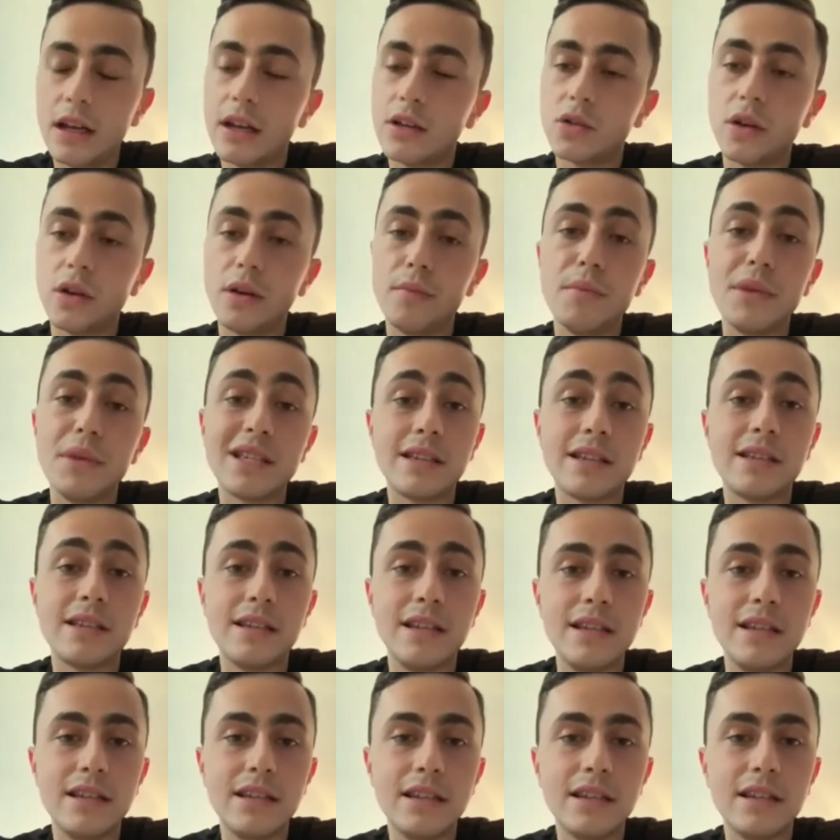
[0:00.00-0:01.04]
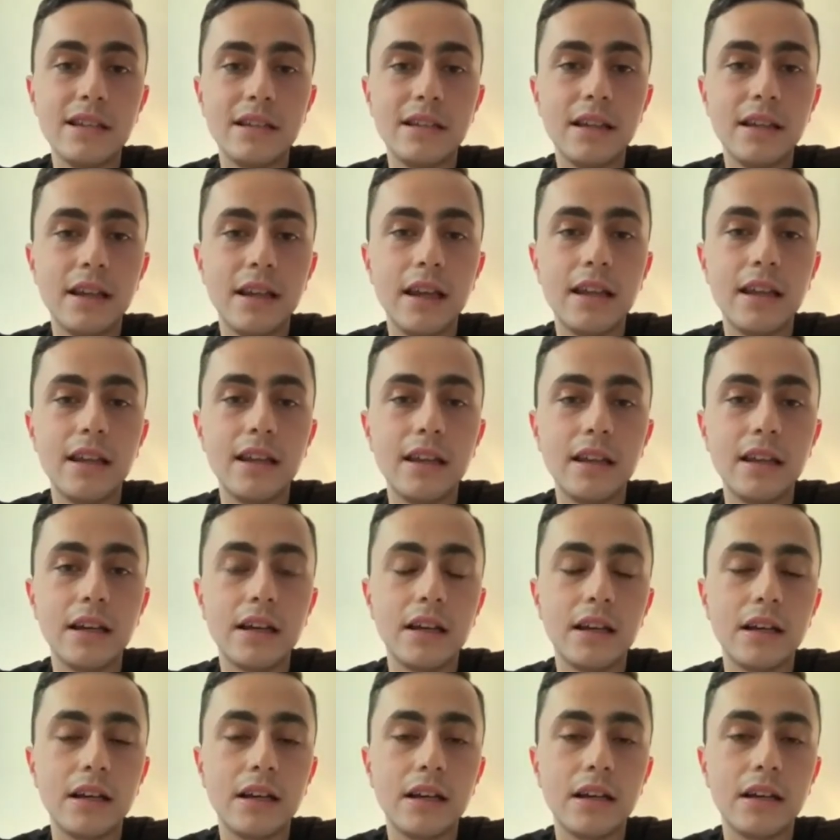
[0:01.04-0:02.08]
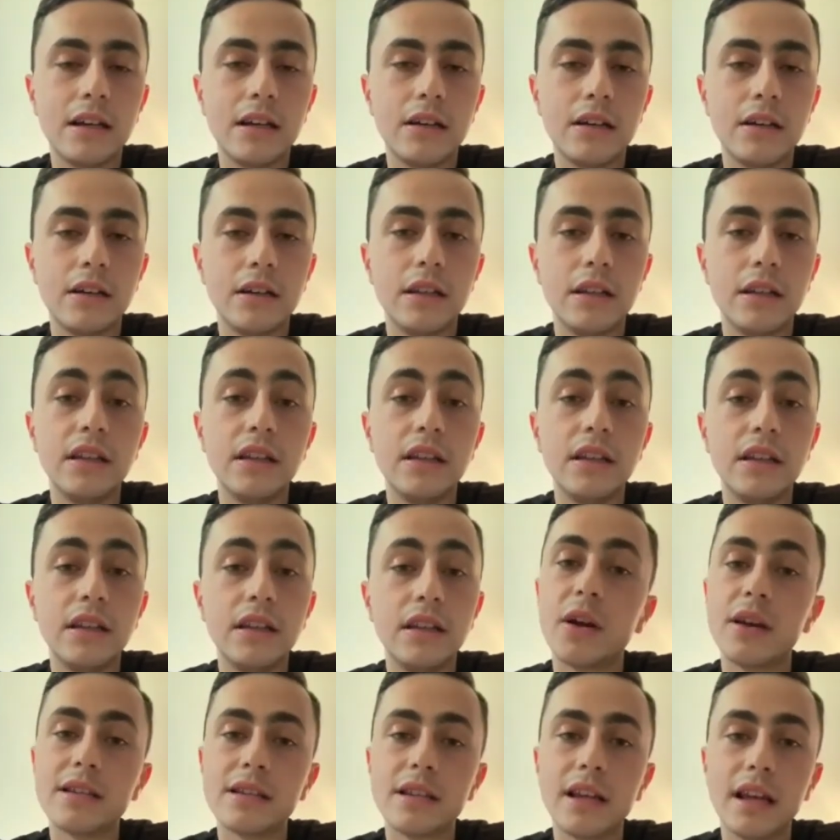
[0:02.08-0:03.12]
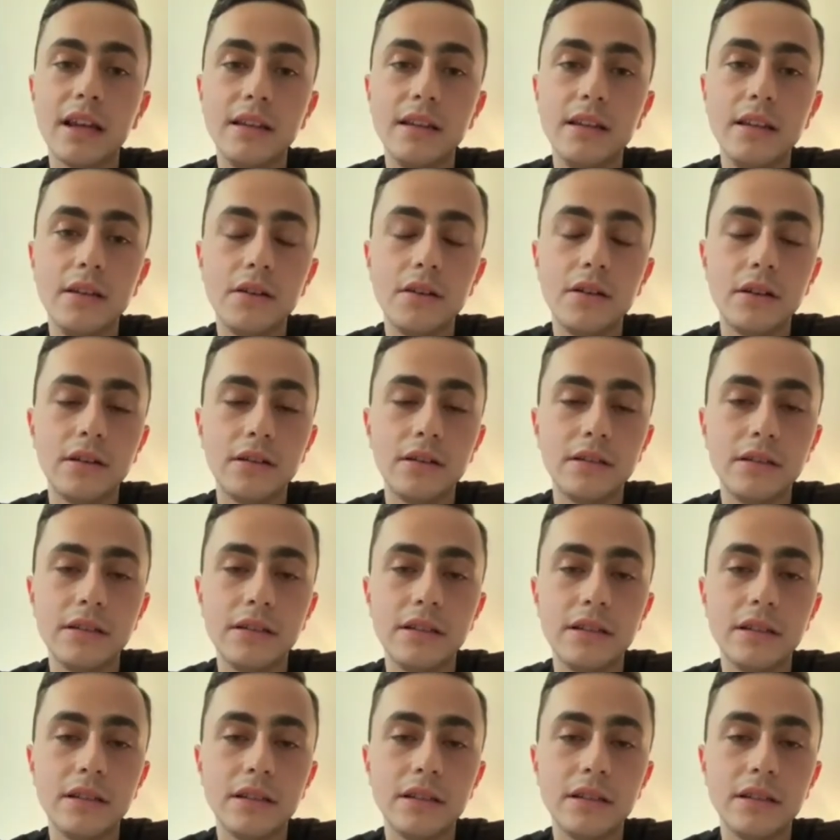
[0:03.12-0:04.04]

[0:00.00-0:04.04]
So I missed the season, and in the summer I signed here in